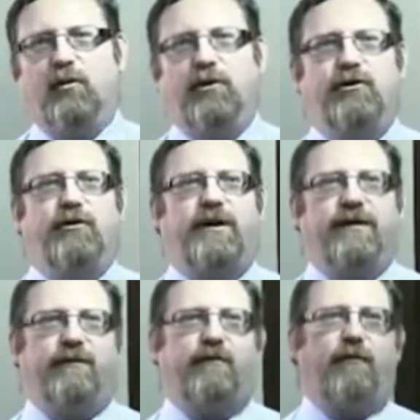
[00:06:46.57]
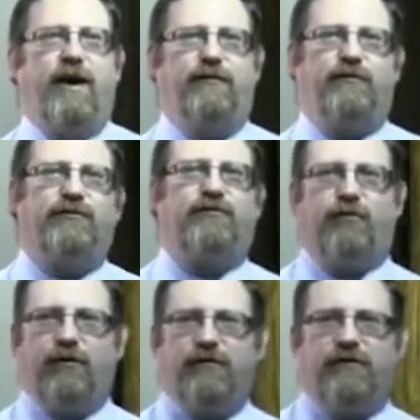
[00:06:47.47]
will you give gracious
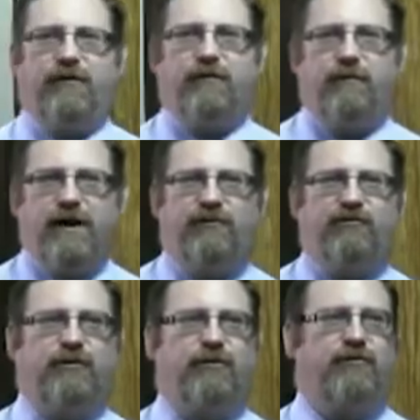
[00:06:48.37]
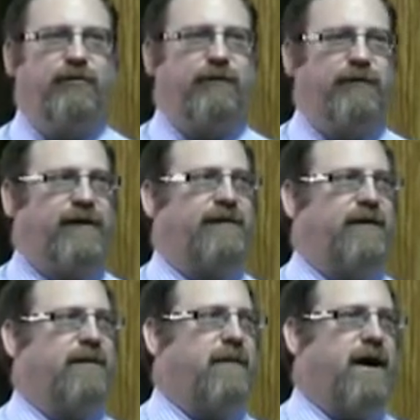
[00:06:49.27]
consideration to
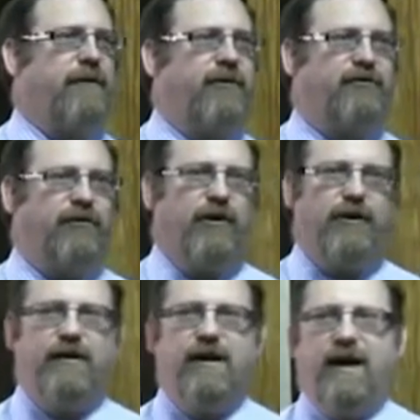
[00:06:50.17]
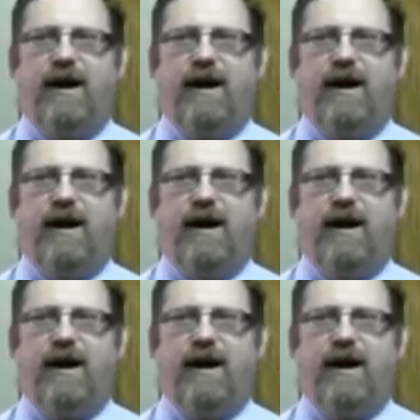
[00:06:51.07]
fixing my return,